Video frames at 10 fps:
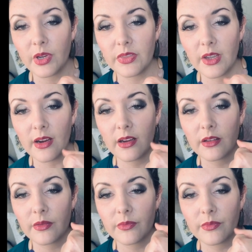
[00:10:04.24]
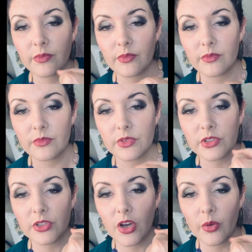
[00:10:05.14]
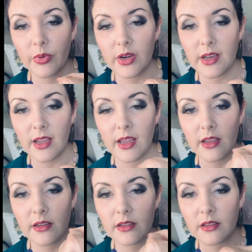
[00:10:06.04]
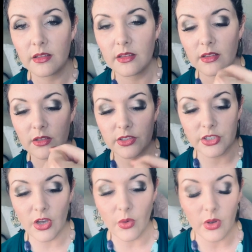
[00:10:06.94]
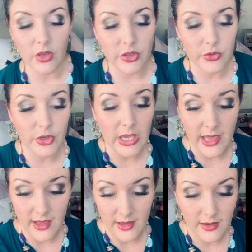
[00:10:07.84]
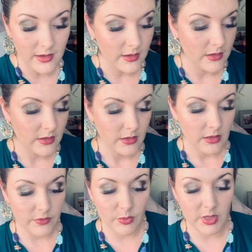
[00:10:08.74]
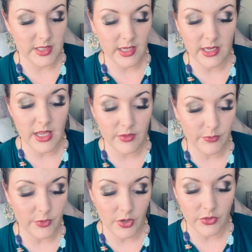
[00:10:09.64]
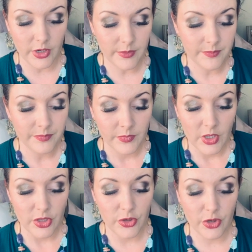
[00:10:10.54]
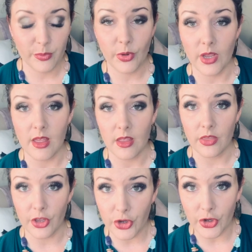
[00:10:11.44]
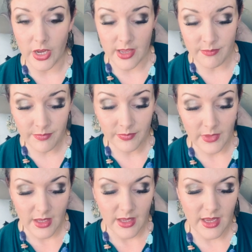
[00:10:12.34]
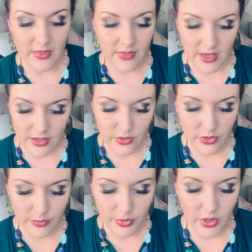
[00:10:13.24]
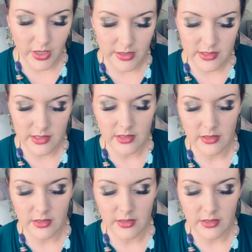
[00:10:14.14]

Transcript: right there. So pretty. So you can, if you want to take it even further, you could put the cream, and then you could put